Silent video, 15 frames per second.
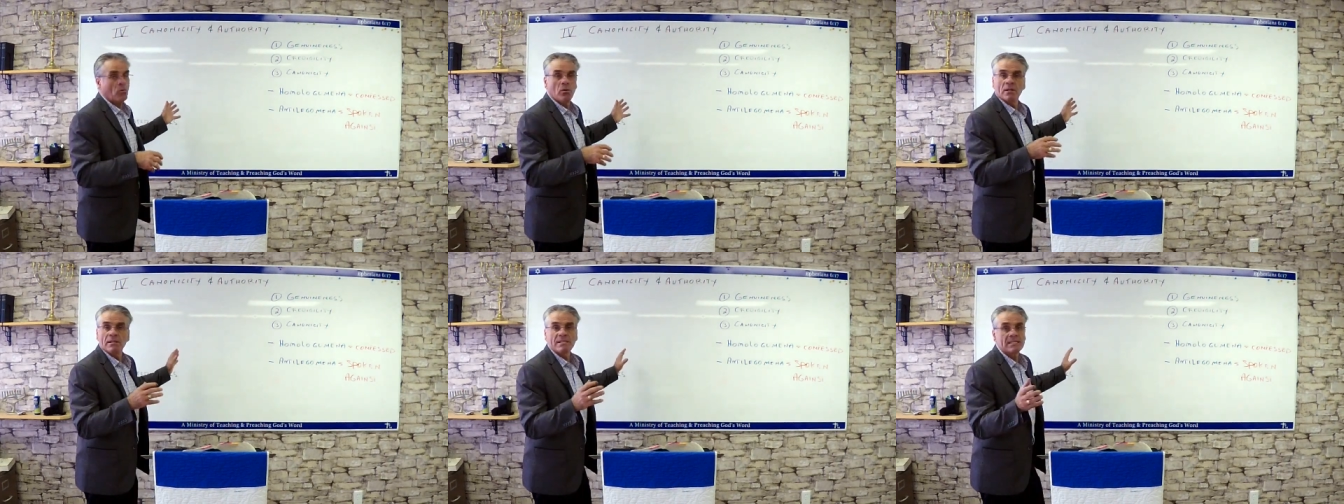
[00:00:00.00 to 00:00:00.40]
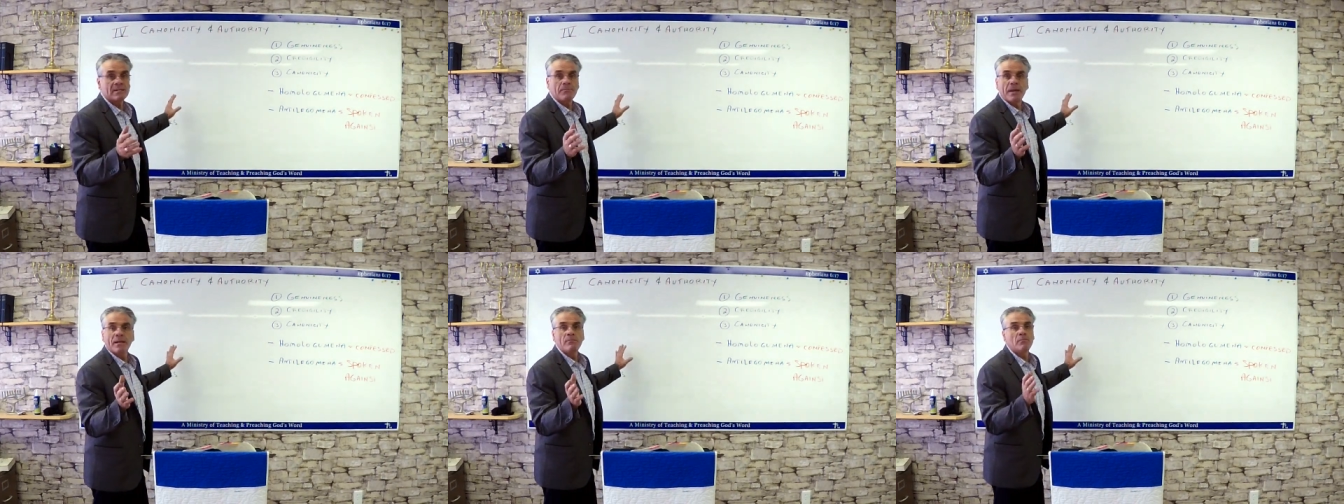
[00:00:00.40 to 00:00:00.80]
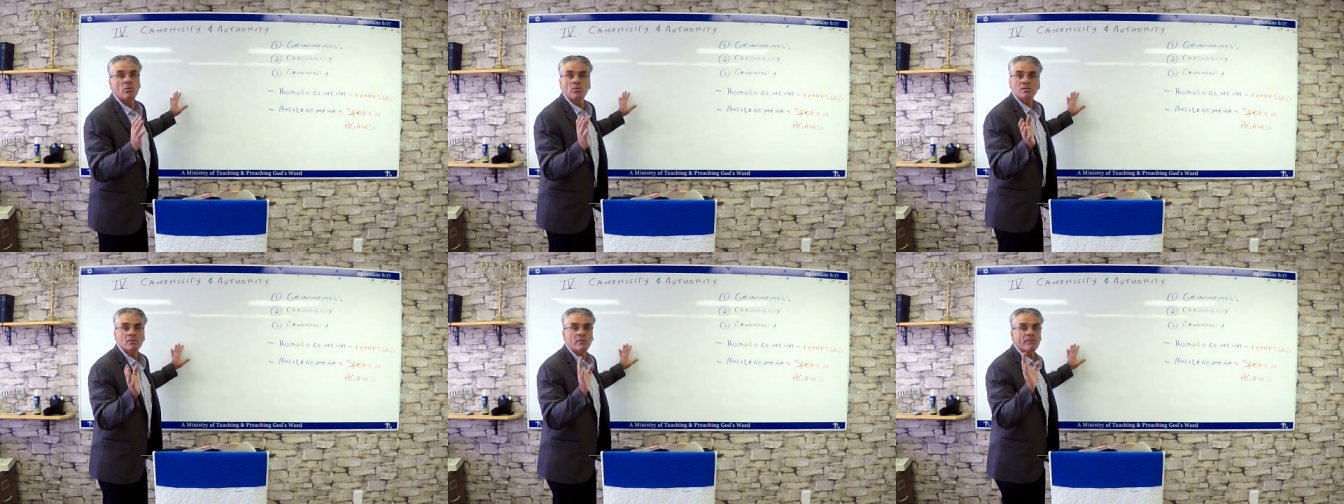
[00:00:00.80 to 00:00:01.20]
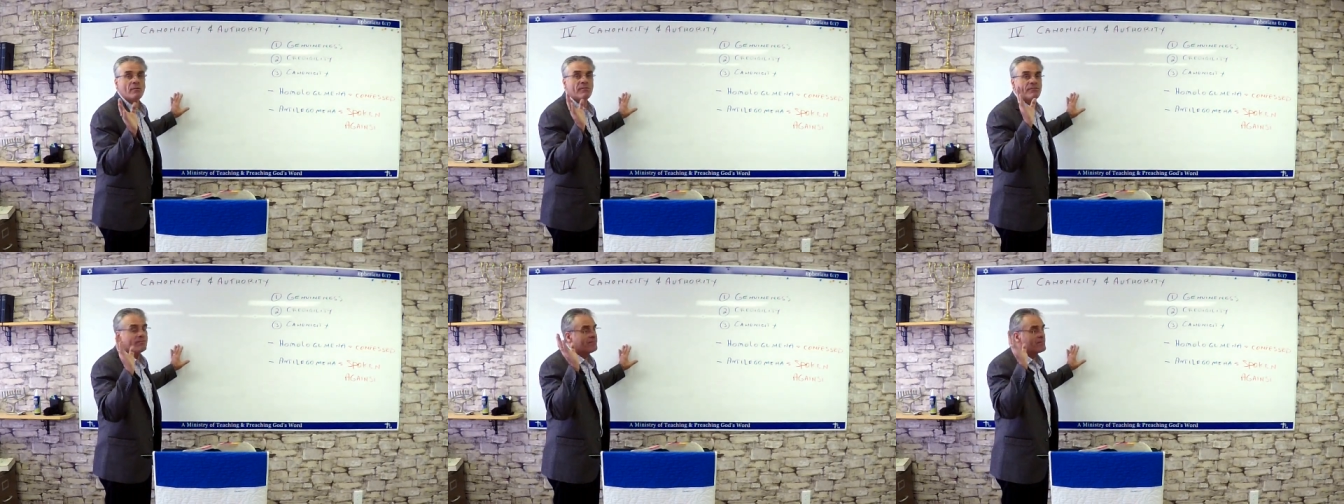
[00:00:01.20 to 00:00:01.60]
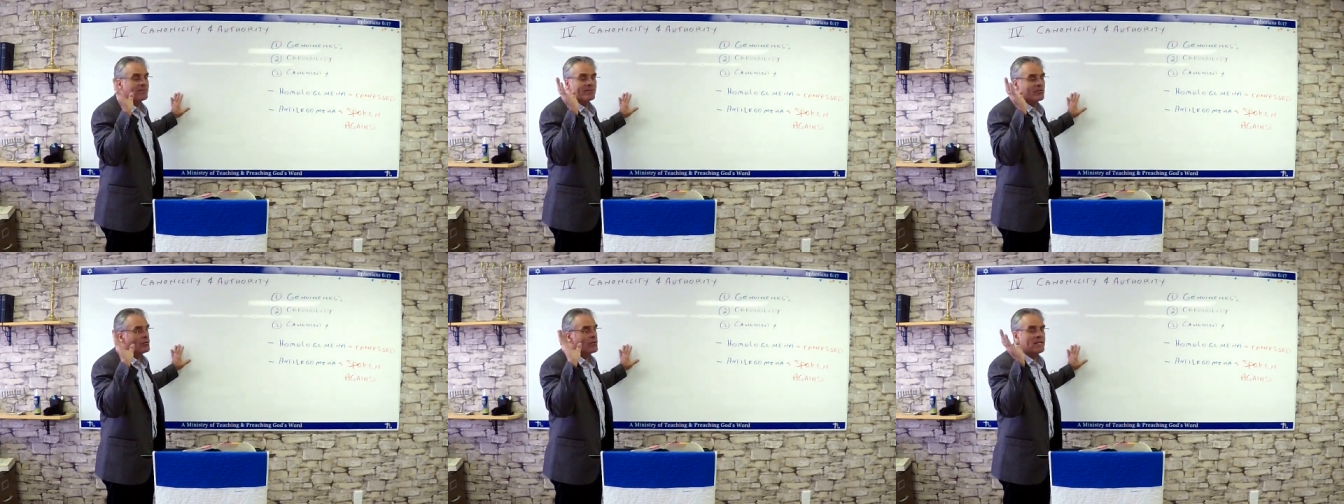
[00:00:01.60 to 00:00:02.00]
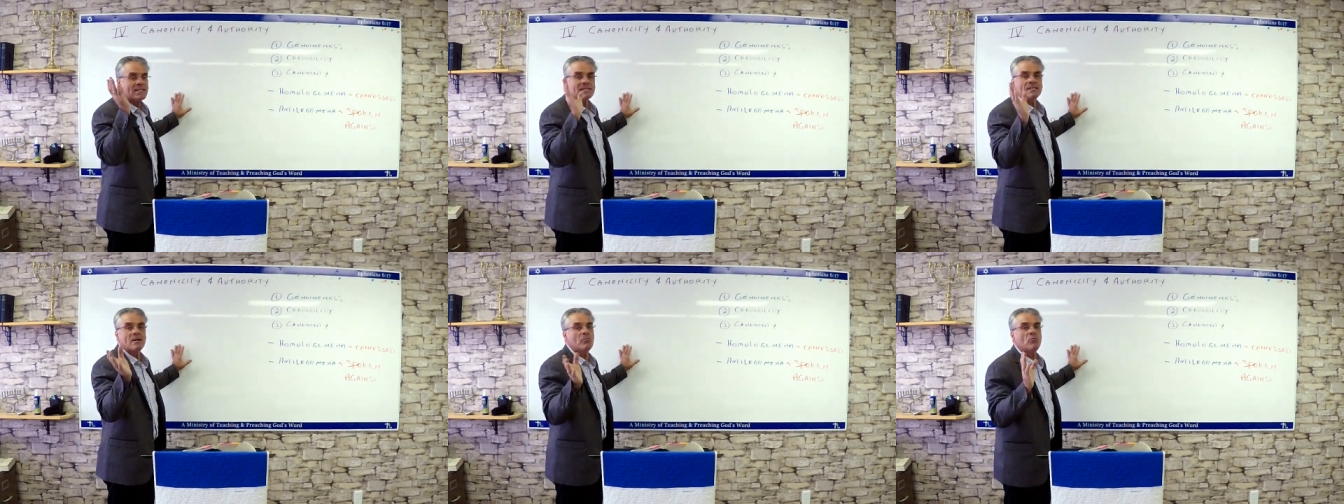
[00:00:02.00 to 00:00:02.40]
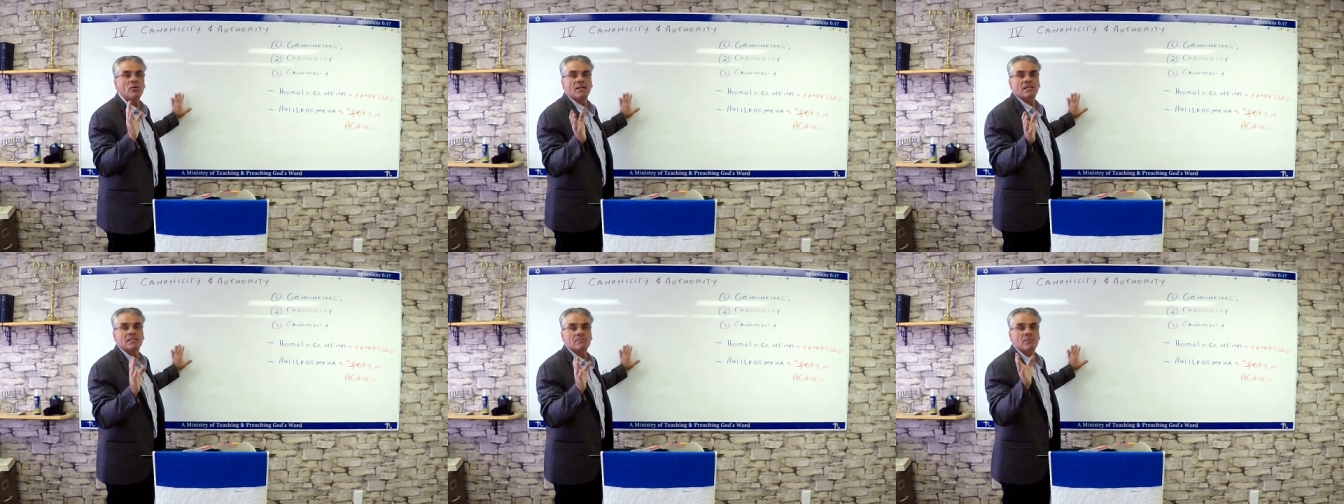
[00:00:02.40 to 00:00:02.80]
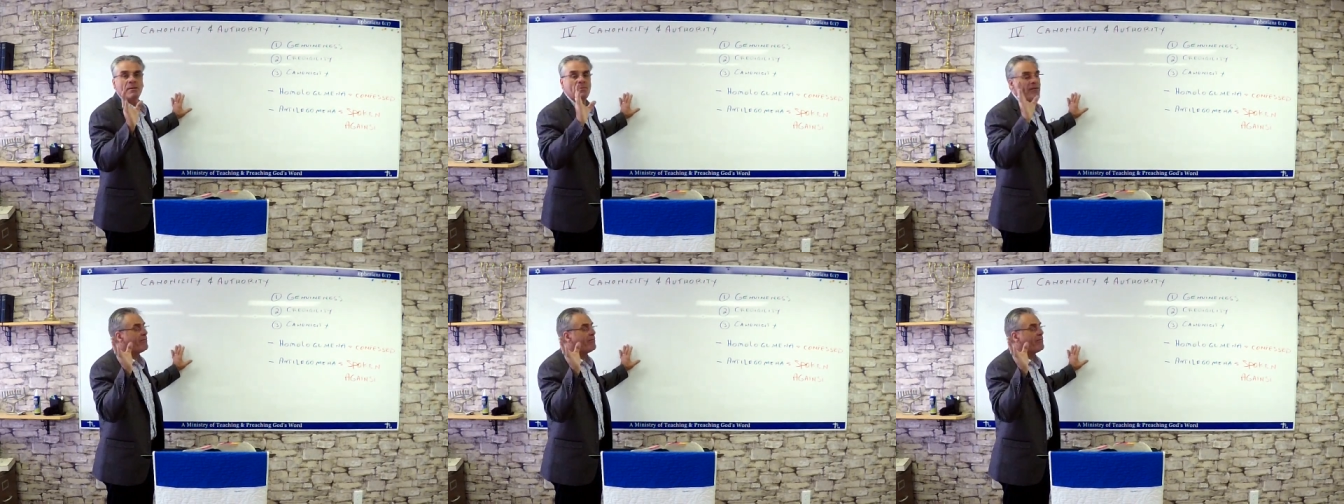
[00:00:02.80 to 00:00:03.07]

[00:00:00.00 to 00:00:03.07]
we'll spend most of the 30 some weeks, maybe